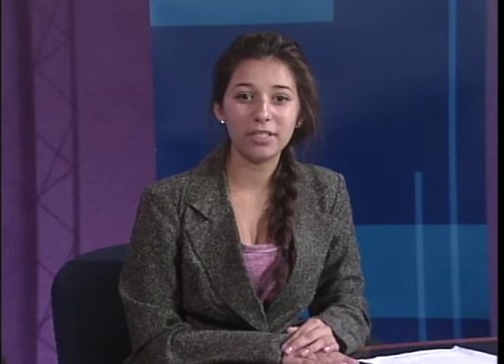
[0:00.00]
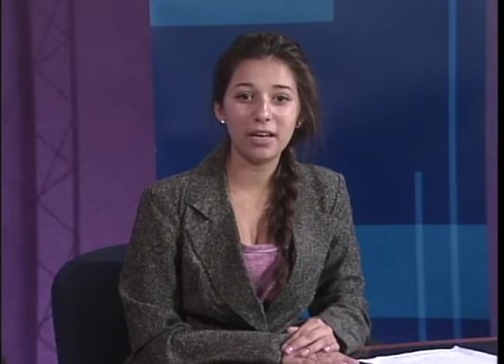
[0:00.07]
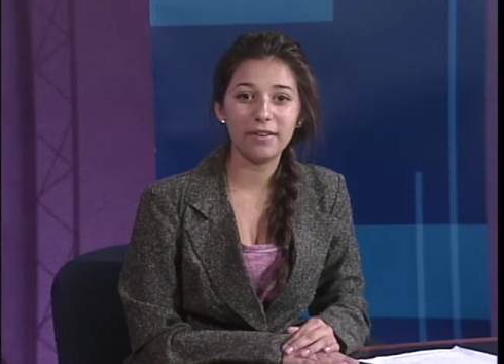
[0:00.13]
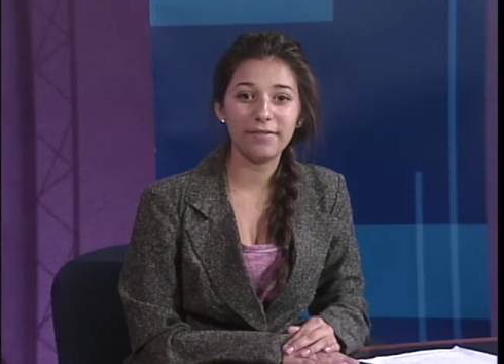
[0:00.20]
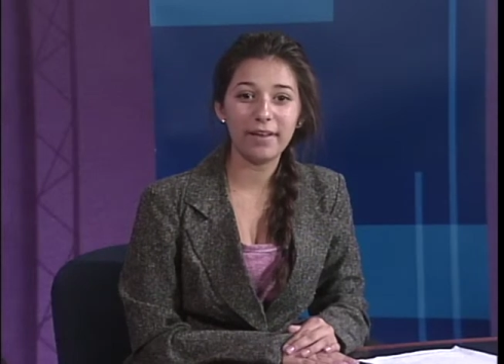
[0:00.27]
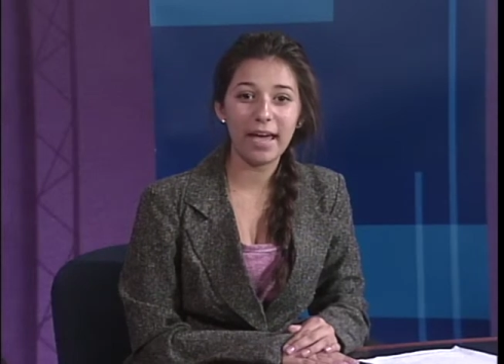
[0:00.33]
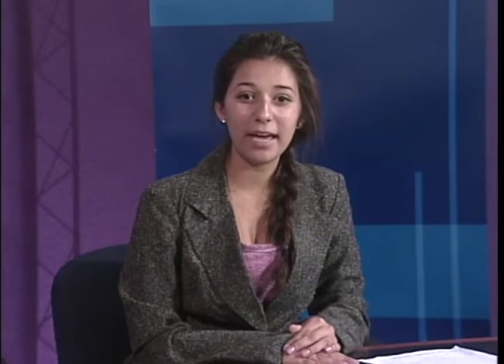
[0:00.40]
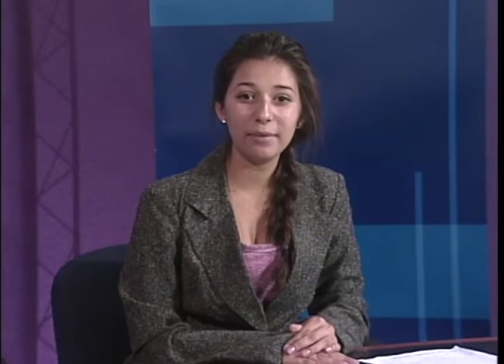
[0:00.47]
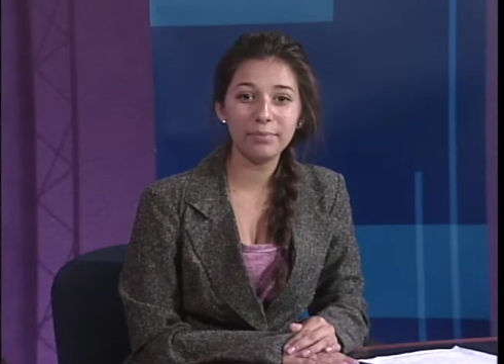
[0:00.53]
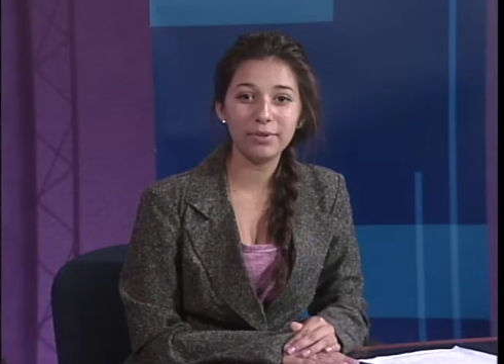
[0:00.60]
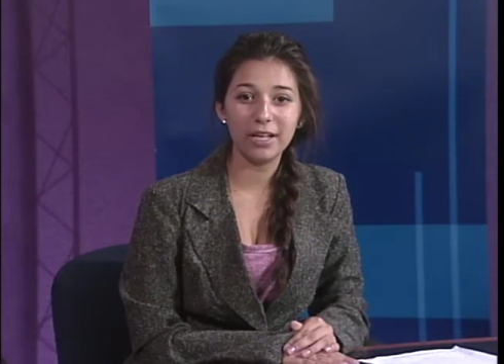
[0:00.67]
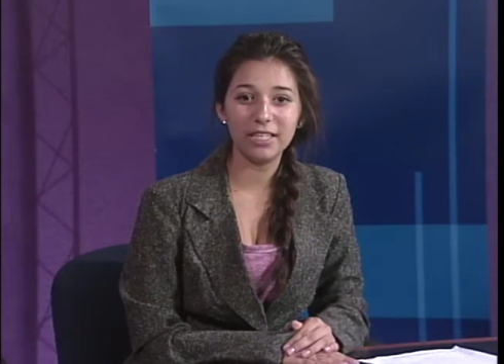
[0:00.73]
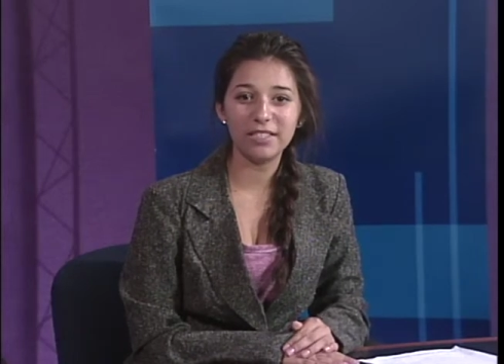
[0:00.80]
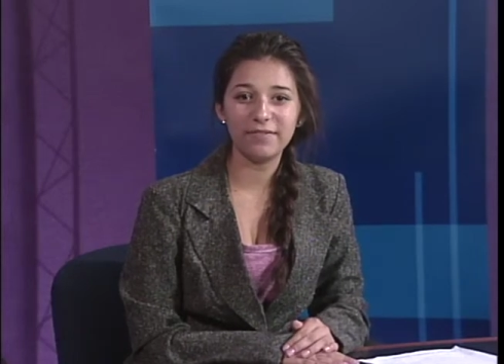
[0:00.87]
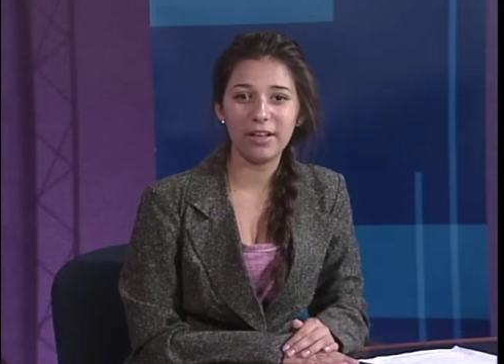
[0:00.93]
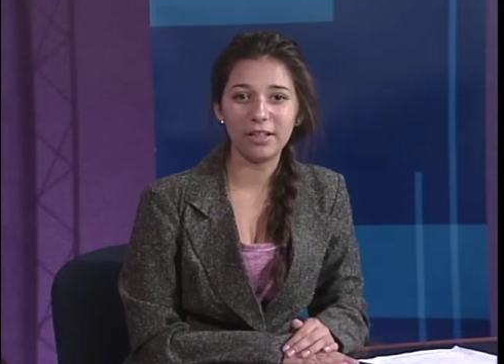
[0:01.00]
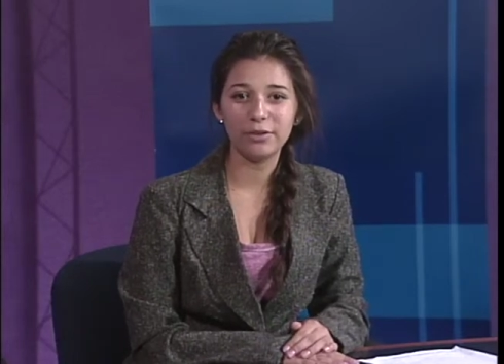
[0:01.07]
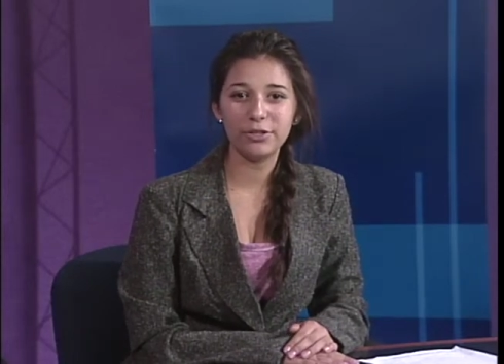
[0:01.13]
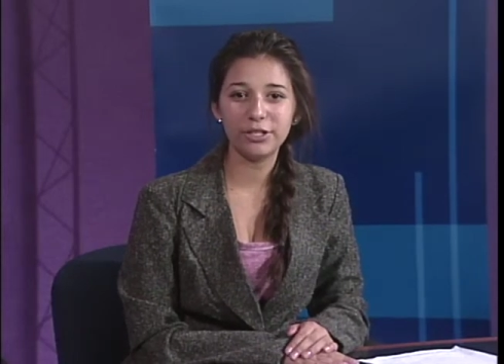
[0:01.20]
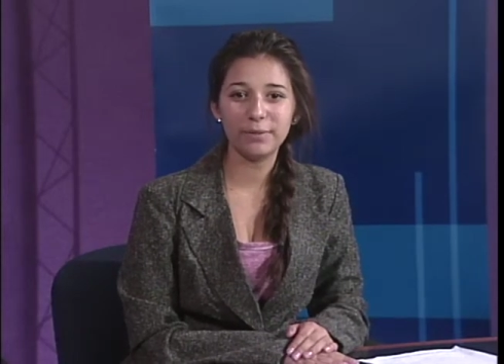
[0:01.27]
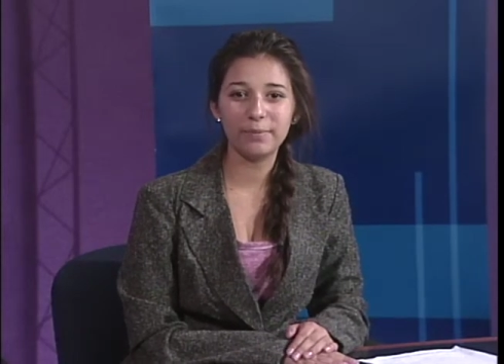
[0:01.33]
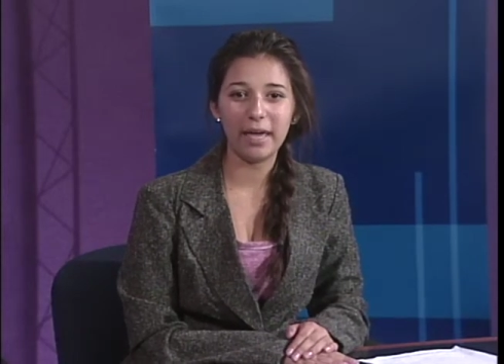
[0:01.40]
of A-plus
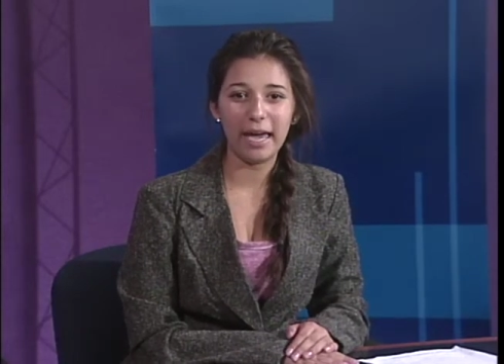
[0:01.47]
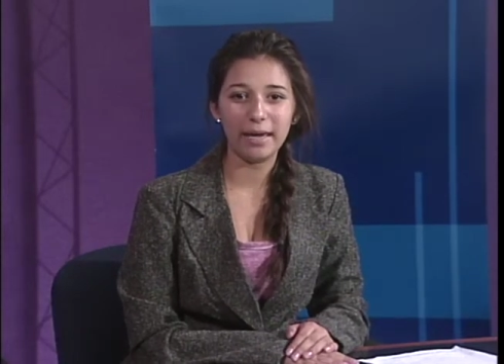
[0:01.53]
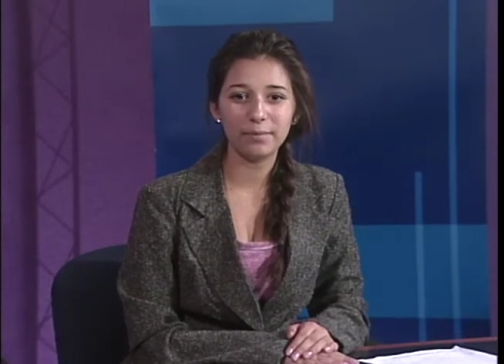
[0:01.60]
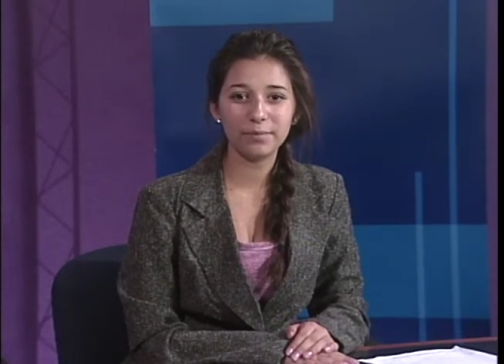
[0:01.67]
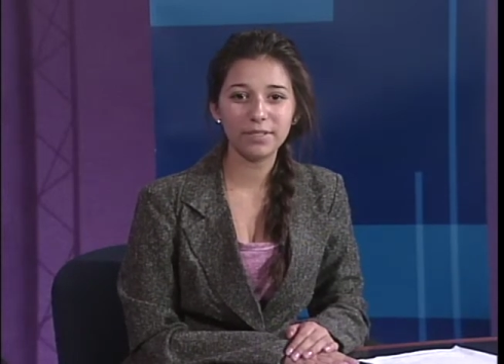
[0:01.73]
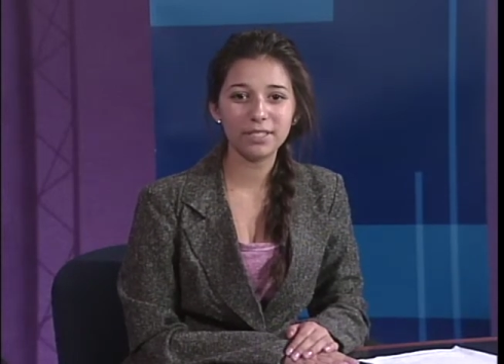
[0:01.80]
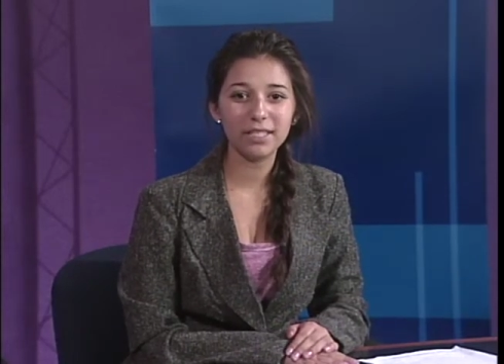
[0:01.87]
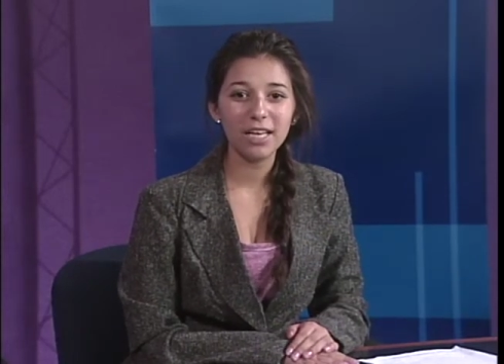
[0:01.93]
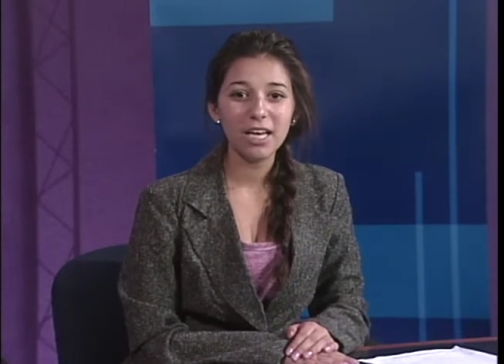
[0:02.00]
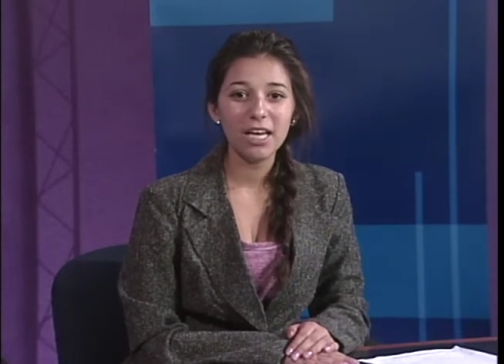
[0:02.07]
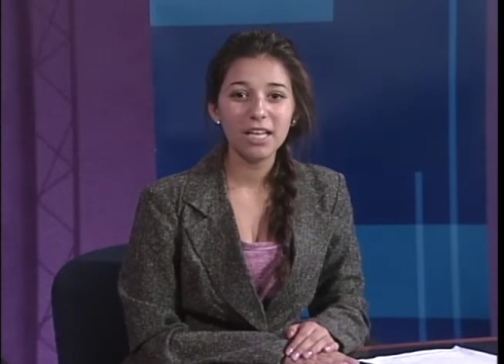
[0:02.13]
fellowship games.